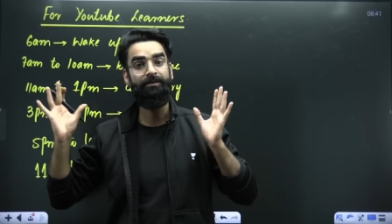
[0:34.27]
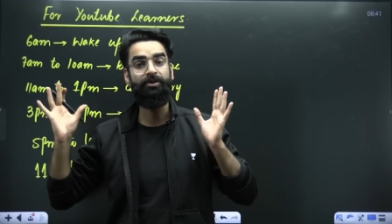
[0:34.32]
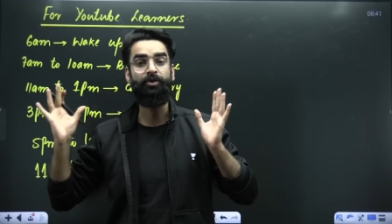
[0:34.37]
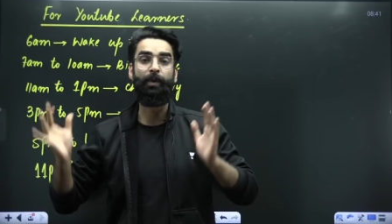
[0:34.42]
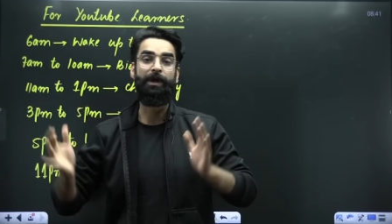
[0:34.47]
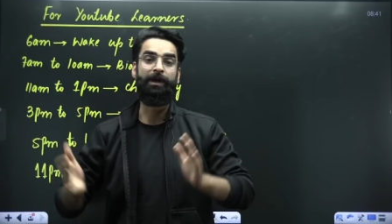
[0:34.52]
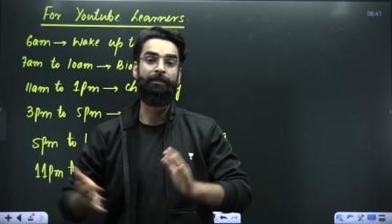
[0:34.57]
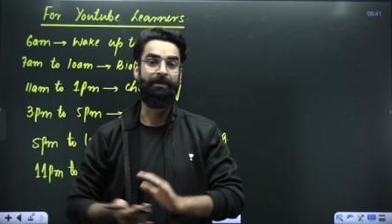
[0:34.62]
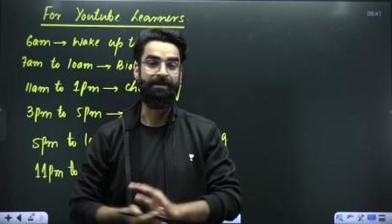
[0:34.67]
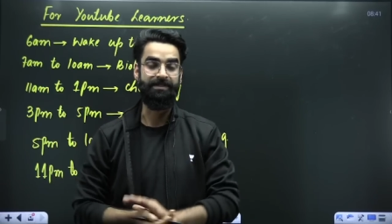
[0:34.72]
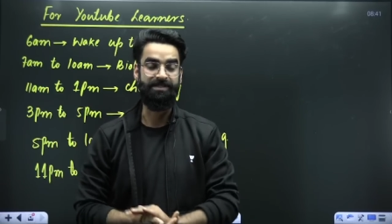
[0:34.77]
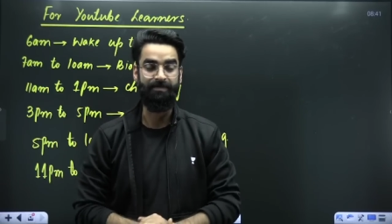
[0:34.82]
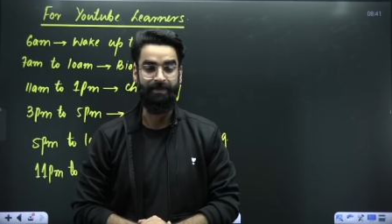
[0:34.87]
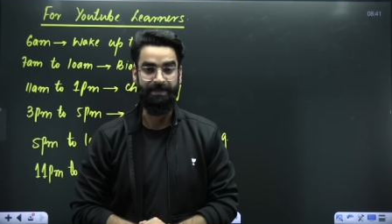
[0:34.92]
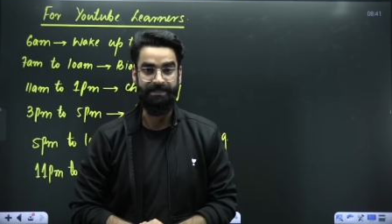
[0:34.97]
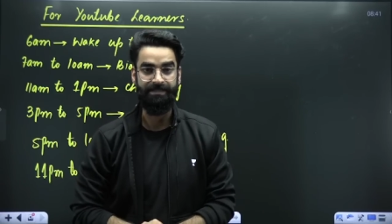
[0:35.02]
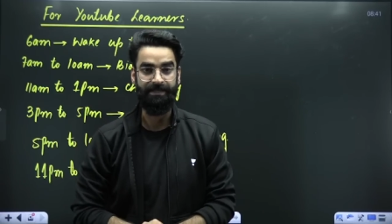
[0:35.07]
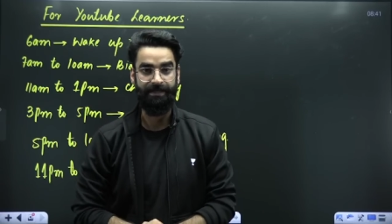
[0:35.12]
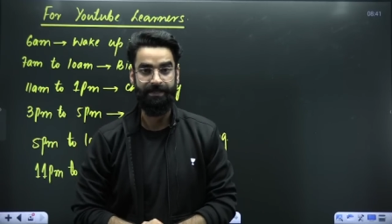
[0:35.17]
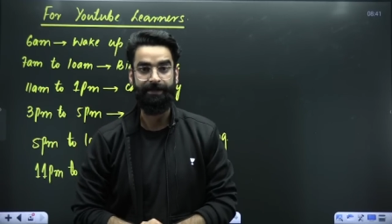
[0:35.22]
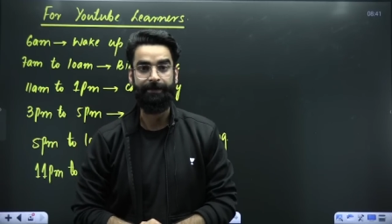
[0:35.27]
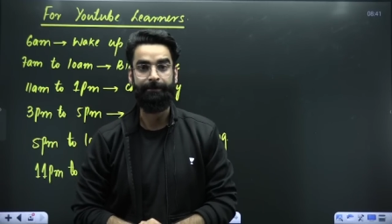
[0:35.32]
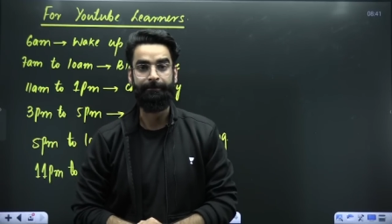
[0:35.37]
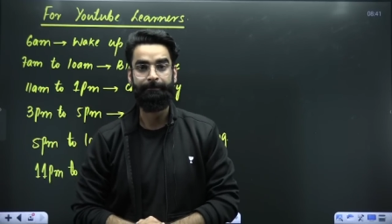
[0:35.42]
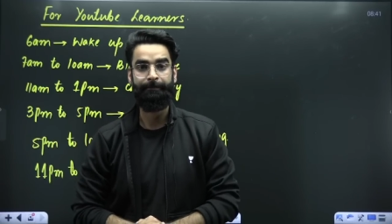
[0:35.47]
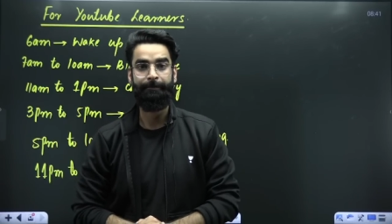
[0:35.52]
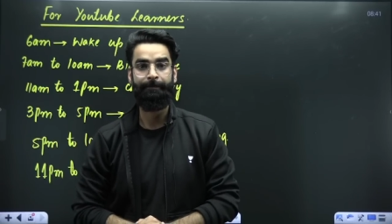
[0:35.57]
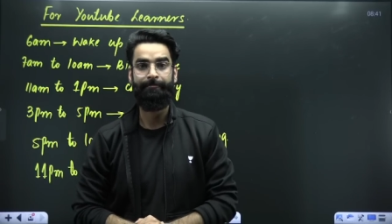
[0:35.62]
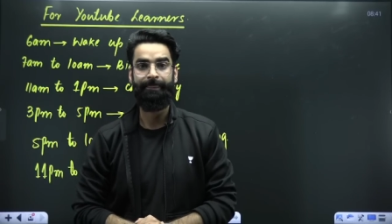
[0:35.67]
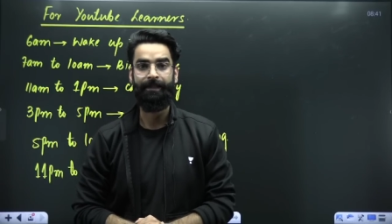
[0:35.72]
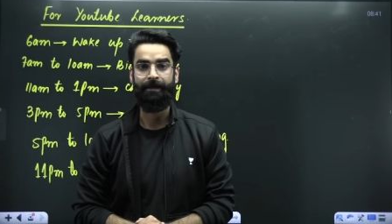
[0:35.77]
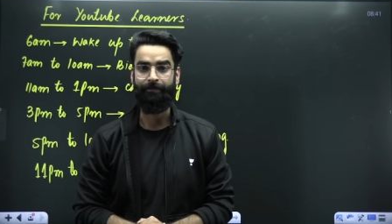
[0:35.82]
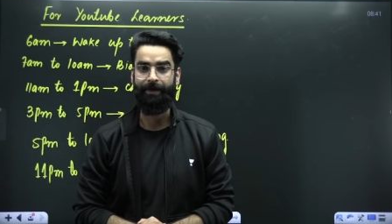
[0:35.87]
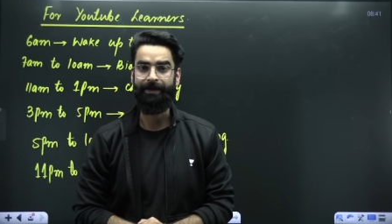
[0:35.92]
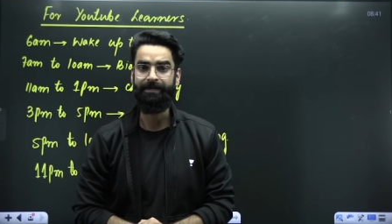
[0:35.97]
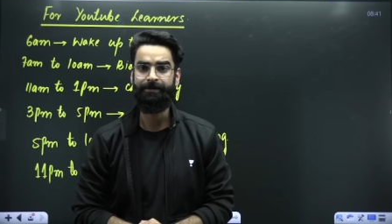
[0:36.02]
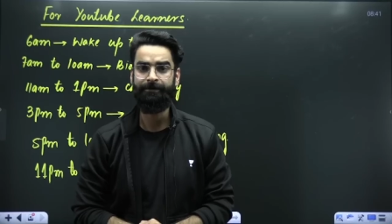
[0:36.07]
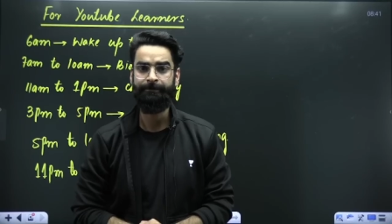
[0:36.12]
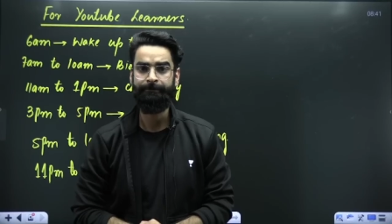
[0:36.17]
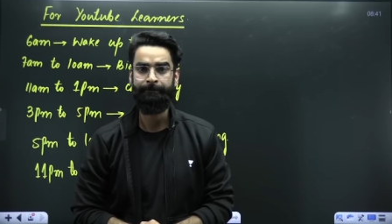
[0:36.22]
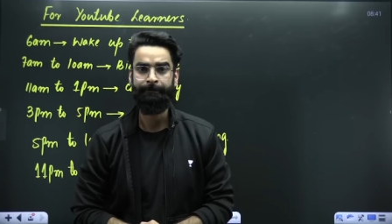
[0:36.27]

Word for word: 12 months basically, right?